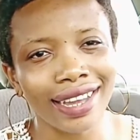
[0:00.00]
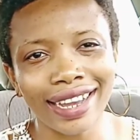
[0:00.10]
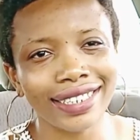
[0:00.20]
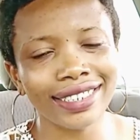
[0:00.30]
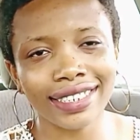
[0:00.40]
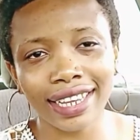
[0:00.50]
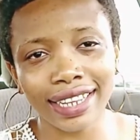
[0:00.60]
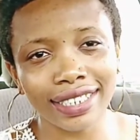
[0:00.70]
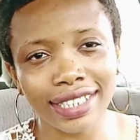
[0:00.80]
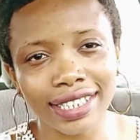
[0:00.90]
I didn't say
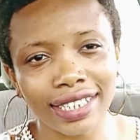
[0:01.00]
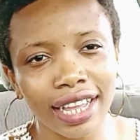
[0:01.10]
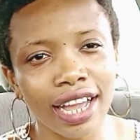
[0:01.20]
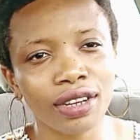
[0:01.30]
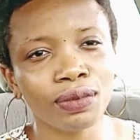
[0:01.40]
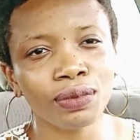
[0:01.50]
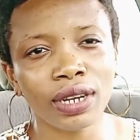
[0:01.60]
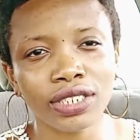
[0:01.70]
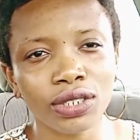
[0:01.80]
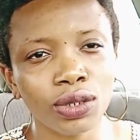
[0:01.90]
anything. I
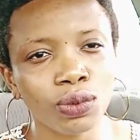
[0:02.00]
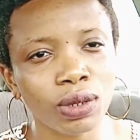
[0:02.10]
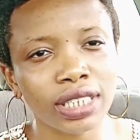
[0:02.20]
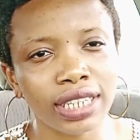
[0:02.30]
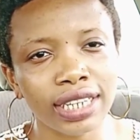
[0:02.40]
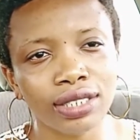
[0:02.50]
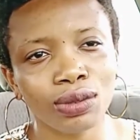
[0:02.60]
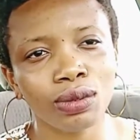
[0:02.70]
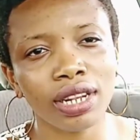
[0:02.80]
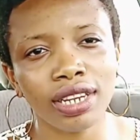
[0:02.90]
I just wanted to